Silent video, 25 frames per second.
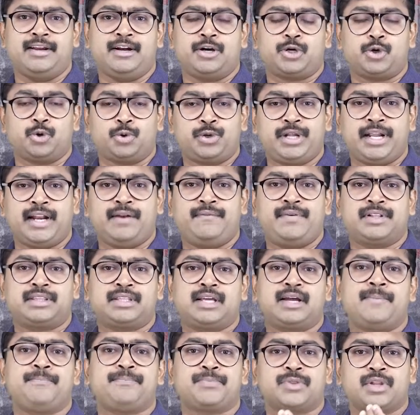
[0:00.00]
to deal with
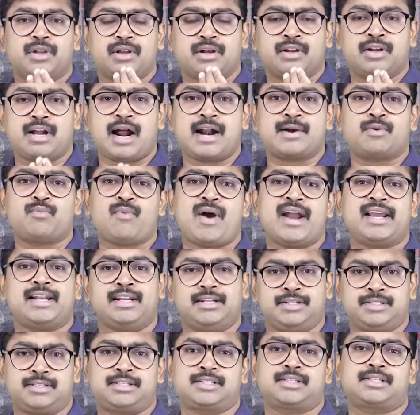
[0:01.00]
the gun
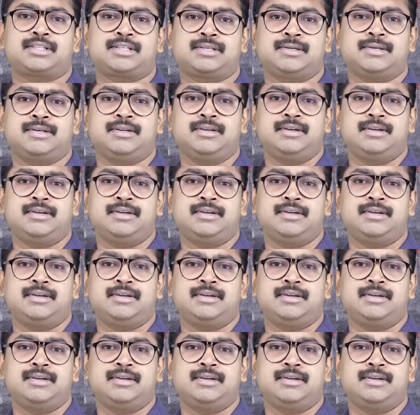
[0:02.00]
violence.